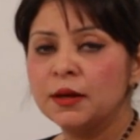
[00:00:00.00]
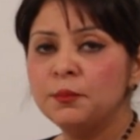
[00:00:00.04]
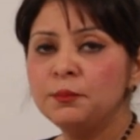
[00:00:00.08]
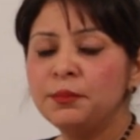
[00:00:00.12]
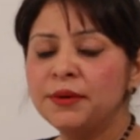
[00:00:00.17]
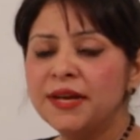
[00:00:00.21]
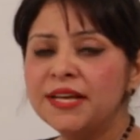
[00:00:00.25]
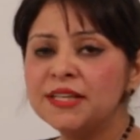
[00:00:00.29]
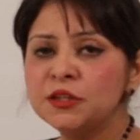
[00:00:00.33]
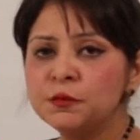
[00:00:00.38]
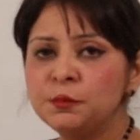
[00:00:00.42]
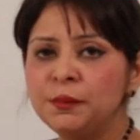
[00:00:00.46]

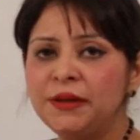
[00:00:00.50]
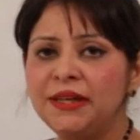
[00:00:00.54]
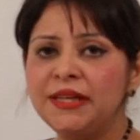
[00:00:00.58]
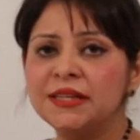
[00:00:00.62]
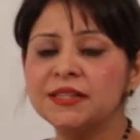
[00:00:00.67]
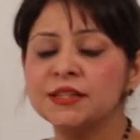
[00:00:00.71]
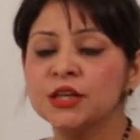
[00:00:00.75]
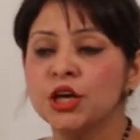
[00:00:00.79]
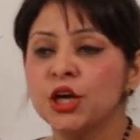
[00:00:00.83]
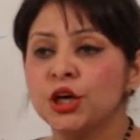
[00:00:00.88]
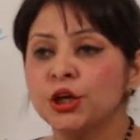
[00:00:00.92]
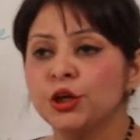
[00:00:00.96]
Compress
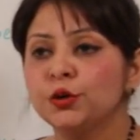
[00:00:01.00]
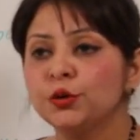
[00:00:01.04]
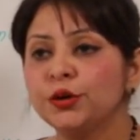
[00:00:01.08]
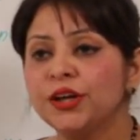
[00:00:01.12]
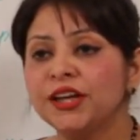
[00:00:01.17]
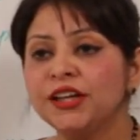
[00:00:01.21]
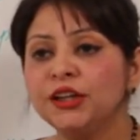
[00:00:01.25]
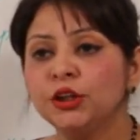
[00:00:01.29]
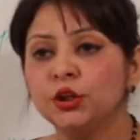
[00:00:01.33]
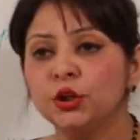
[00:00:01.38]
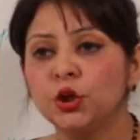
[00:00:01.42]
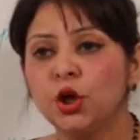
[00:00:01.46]
means you
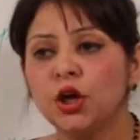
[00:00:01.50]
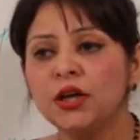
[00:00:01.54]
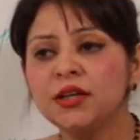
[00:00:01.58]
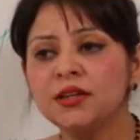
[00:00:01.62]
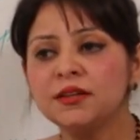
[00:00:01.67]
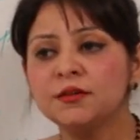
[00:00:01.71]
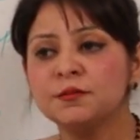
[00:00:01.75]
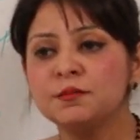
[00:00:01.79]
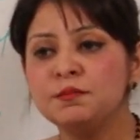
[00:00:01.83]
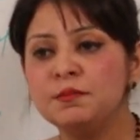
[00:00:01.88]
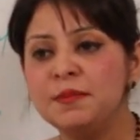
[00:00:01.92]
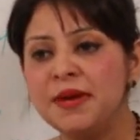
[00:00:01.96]

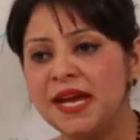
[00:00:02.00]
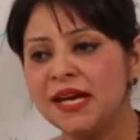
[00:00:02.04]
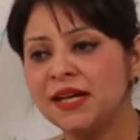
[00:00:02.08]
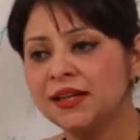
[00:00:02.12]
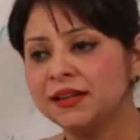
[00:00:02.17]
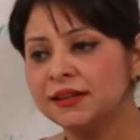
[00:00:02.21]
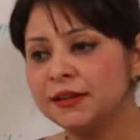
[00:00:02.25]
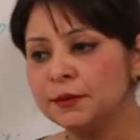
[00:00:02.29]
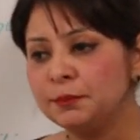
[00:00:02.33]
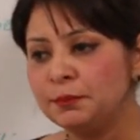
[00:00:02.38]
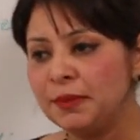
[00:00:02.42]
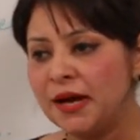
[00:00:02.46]
cannot
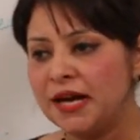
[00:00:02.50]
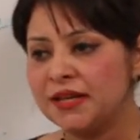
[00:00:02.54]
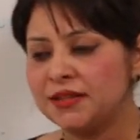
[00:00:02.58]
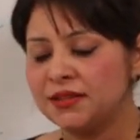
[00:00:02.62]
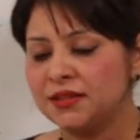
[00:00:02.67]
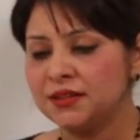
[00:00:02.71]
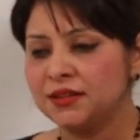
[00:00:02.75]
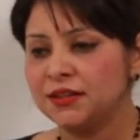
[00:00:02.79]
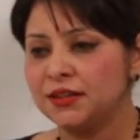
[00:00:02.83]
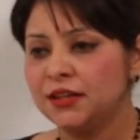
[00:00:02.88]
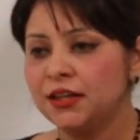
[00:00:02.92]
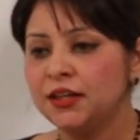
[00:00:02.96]
make the
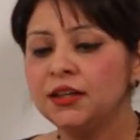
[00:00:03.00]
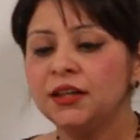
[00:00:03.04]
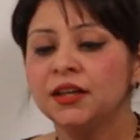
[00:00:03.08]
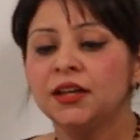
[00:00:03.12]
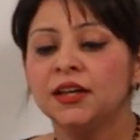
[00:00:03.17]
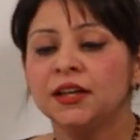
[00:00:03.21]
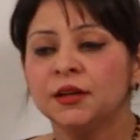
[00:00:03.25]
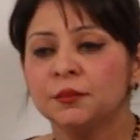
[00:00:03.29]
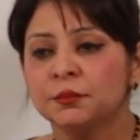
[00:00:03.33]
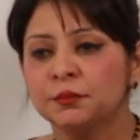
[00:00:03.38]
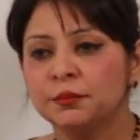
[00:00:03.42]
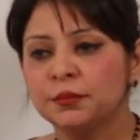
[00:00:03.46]
particle
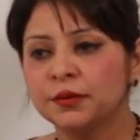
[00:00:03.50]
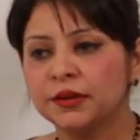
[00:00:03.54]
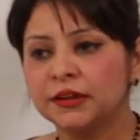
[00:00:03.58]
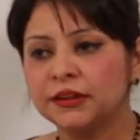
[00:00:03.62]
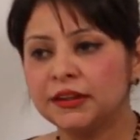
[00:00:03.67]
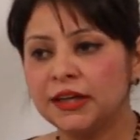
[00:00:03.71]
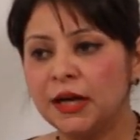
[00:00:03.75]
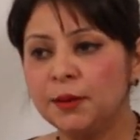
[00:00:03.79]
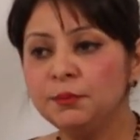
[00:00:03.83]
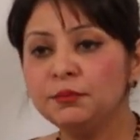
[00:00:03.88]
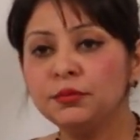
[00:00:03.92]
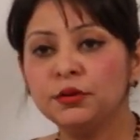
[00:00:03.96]

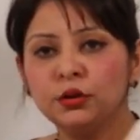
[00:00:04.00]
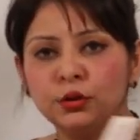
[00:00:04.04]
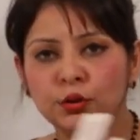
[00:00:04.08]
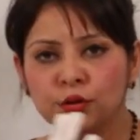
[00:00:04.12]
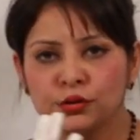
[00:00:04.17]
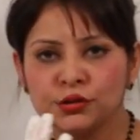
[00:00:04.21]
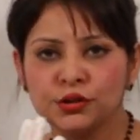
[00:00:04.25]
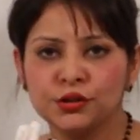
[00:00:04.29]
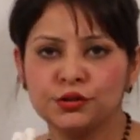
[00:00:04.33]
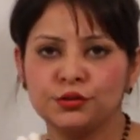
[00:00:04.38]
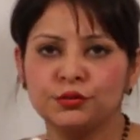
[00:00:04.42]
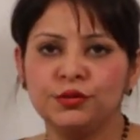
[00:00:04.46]
come
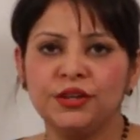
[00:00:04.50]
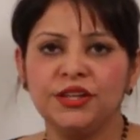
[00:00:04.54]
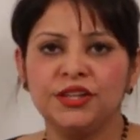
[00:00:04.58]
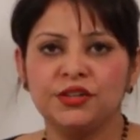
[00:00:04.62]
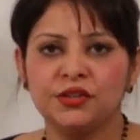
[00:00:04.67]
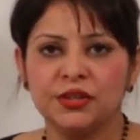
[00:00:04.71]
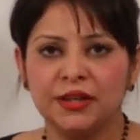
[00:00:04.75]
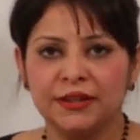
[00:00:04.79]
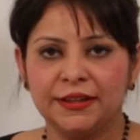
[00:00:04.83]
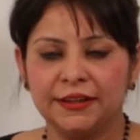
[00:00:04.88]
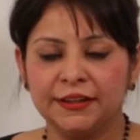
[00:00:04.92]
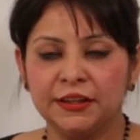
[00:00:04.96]
closer to
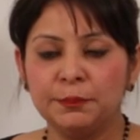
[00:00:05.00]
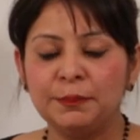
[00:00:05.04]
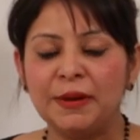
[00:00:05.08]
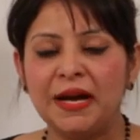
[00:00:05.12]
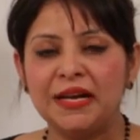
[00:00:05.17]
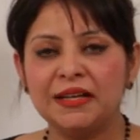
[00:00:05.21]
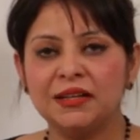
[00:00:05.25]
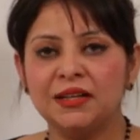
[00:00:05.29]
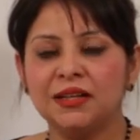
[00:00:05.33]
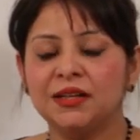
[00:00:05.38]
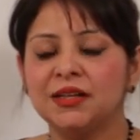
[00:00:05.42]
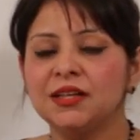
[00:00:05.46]
each other.
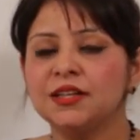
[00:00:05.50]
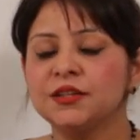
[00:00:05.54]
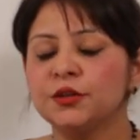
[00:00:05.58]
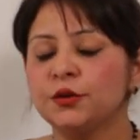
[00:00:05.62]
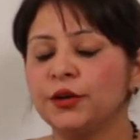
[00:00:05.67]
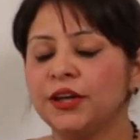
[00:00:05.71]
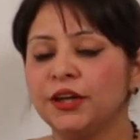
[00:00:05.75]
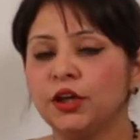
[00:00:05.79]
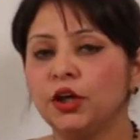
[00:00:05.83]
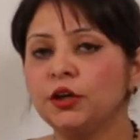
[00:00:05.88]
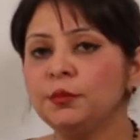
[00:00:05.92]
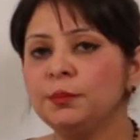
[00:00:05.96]
You
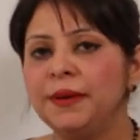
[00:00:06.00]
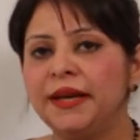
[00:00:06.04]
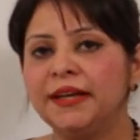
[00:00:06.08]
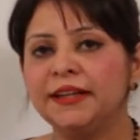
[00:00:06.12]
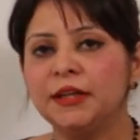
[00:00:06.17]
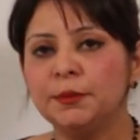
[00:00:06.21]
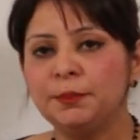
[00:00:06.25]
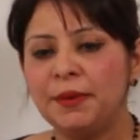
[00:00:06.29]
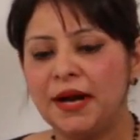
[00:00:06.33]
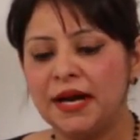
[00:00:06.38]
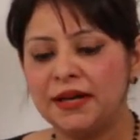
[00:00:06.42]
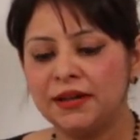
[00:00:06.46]
cannot make
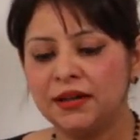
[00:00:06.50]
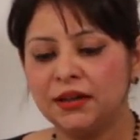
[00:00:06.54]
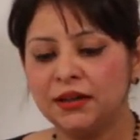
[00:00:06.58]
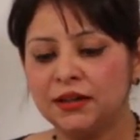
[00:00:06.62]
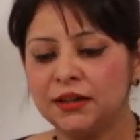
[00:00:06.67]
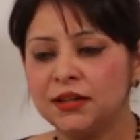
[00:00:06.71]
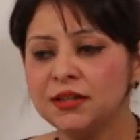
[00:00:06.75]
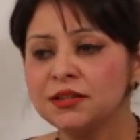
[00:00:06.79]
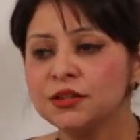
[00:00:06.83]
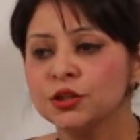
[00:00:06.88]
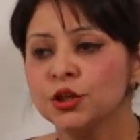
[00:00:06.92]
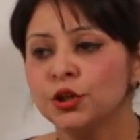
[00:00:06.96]
the
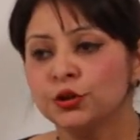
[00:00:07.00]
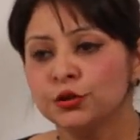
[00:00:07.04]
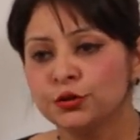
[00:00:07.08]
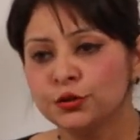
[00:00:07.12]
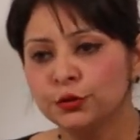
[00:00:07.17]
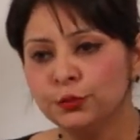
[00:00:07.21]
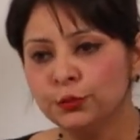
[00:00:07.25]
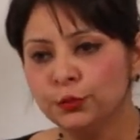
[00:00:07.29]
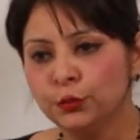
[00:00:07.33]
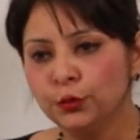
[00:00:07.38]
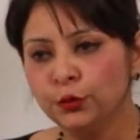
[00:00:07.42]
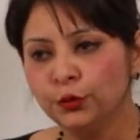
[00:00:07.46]
particles
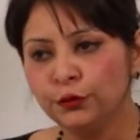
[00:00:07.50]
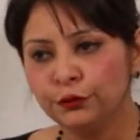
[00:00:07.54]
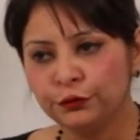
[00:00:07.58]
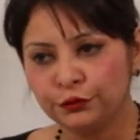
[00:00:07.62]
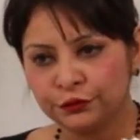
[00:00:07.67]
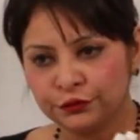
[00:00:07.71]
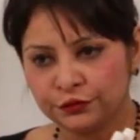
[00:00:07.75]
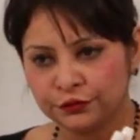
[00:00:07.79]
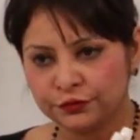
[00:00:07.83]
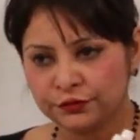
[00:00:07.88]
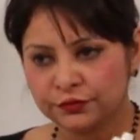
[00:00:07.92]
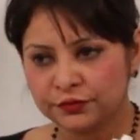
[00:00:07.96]
to
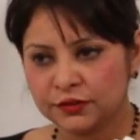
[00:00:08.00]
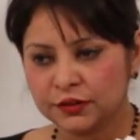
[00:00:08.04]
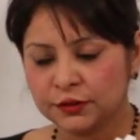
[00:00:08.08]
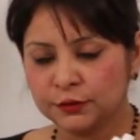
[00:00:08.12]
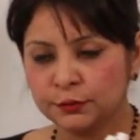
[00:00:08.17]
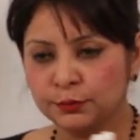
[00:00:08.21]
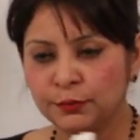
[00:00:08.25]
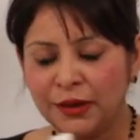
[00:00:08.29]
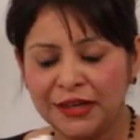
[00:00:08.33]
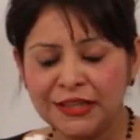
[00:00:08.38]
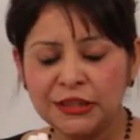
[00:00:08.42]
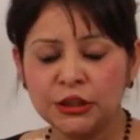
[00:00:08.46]
move
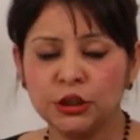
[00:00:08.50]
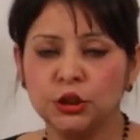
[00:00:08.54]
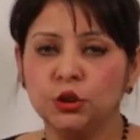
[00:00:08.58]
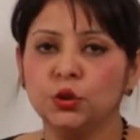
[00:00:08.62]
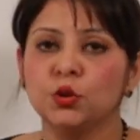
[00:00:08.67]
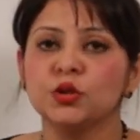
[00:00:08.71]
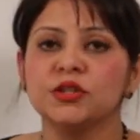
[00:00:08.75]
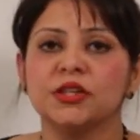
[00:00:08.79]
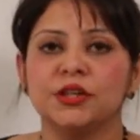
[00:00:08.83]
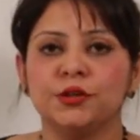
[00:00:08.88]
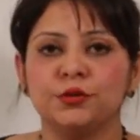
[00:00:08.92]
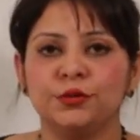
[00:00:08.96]
much
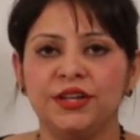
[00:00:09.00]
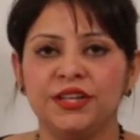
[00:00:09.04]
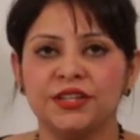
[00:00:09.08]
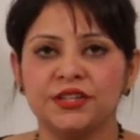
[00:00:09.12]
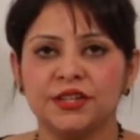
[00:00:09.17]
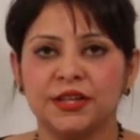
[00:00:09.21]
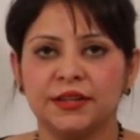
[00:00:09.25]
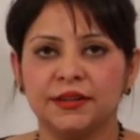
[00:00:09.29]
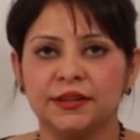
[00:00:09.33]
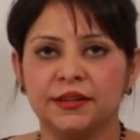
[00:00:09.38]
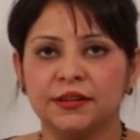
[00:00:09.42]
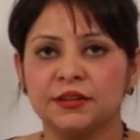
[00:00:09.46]
closer to each
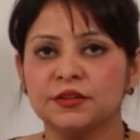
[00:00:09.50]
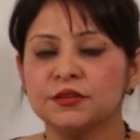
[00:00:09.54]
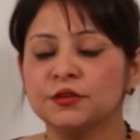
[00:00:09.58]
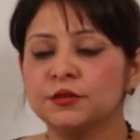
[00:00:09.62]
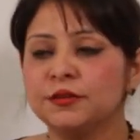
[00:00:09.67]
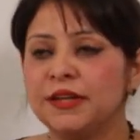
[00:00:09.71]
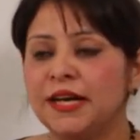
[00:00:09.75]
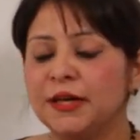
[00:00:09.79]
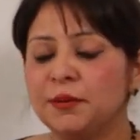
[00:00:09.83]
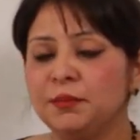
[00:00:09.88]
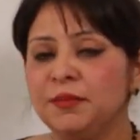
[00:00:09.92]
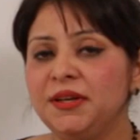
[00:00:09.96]
other. So
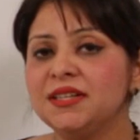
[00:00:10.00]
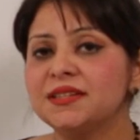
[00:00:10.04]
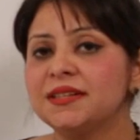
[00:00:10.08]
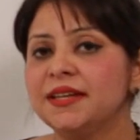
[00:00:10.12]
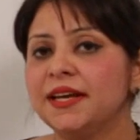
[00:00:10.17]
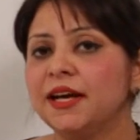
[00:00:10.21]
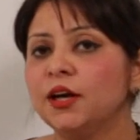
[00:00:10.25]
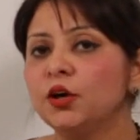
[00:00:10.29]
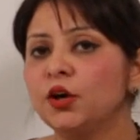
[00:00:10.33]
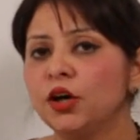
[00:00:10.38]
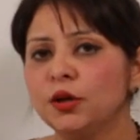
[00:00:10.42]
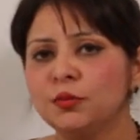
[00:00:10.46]
that means
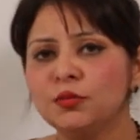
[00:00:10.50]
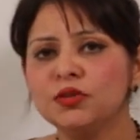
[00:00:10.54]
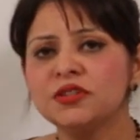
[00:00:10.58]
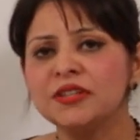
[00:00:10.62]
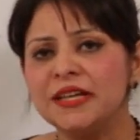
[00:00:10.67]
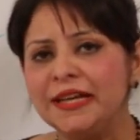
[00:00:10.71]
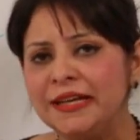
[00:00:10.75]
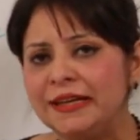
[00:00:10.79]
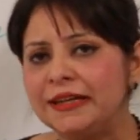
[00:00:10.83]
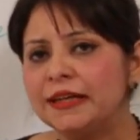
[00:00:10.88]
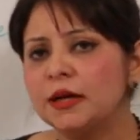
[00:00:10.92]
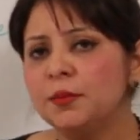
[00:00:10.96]
they are almost
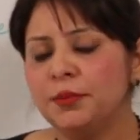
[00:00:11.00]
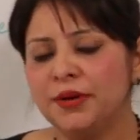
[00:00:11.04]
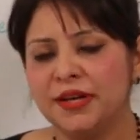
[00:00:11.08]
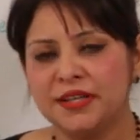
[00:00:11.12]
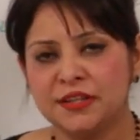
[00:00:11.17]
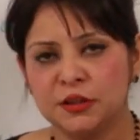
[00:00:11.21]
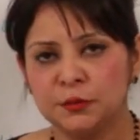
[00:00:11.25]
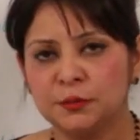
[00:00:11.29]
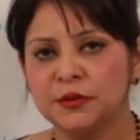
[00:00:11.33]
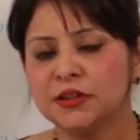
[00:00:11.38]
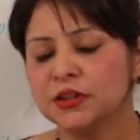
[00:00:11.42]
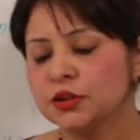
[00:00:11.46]

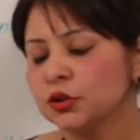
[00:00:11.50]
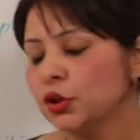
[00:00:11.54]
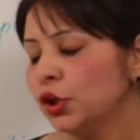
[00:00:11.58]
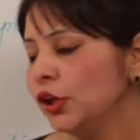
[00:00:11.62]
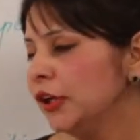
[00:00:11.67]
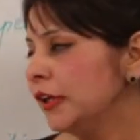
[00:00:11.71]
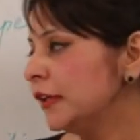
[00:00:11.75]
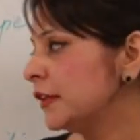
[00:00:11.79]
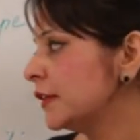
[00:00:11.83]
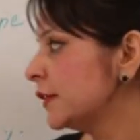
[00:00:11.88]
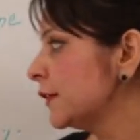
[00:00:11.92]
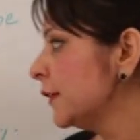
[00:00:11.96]
incompressible
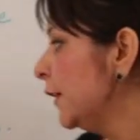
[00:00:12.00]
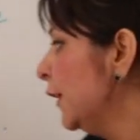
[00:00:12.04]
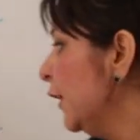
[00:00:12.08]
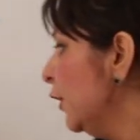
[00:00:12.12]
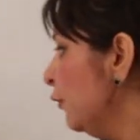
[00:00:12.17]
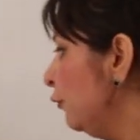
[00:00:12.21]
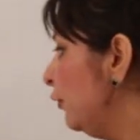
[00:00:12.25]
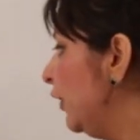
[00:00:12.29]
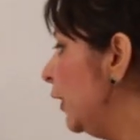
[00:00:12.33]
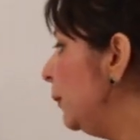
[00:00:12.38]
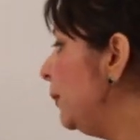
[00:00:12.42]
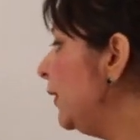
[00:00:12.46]
solids.
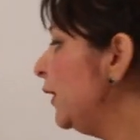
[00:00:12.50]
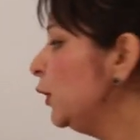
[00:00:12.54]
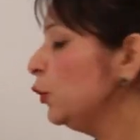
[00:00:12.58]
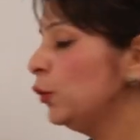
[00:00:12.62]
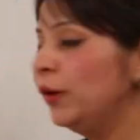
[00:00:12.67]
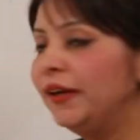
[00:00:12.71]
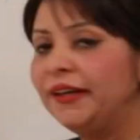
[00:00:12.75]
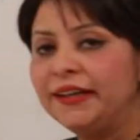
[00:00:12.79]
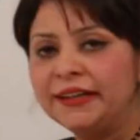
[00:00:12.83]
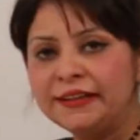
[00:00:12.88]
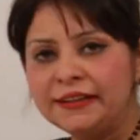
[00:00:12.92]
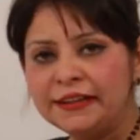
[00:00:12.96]
We'll be
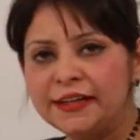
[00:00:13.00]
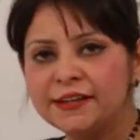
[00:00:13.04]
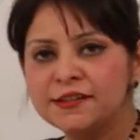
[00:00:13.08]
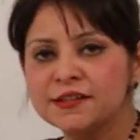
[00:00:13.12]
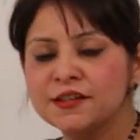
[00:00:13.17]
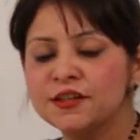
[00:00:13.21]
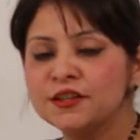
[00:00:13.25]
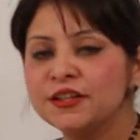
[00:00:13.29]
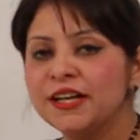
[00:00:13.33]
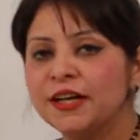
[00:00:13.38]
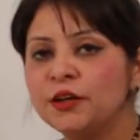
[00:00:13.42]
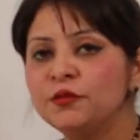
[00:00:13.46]
doing it
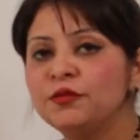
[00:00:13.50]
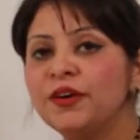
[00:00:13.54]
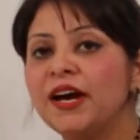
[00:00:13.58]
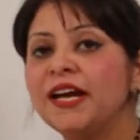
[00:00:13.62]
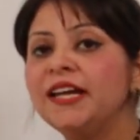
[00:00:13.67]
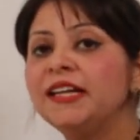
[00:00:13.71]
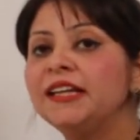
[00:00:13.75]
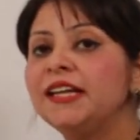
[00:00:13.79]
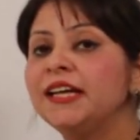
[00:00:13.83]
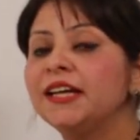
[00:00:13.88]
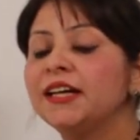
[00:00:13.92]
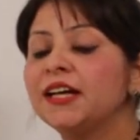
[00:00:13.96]
later, that
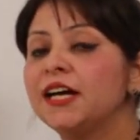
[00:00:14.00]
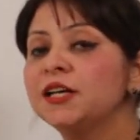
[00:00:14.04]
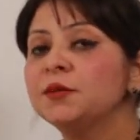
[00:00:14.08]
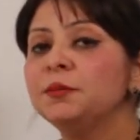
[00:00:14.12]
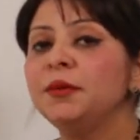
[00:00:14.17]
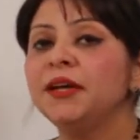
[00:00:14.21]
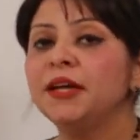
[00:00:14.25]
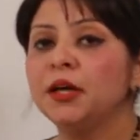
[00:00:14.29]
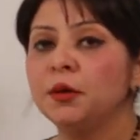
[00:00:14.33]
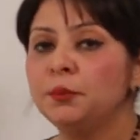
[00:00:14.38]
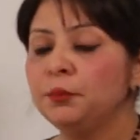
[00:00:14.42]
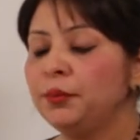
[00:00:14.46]
why they can't
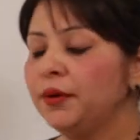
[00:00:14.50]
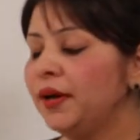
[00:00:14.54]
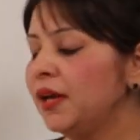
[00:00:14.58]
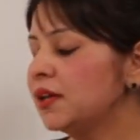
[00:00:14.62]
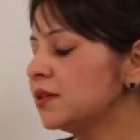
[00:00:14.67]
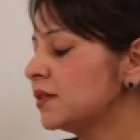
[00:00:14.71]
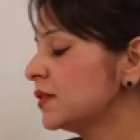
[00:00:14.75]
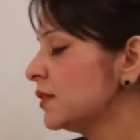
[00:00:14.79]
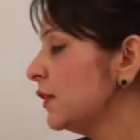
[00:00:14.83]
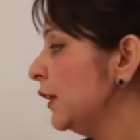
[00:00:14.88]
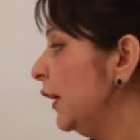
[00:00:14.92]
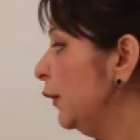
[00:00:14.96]
be compressed